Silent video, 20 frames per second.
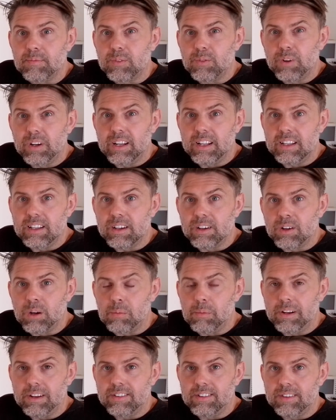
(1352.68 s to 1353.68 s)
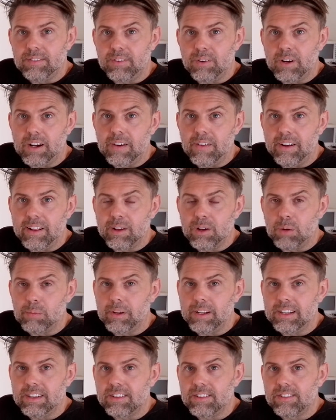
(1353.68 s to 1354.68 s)
reading your comments if there are any
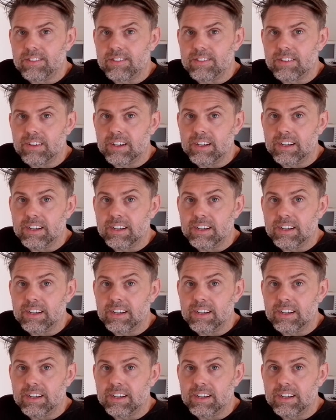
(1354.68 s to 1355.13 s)
comments,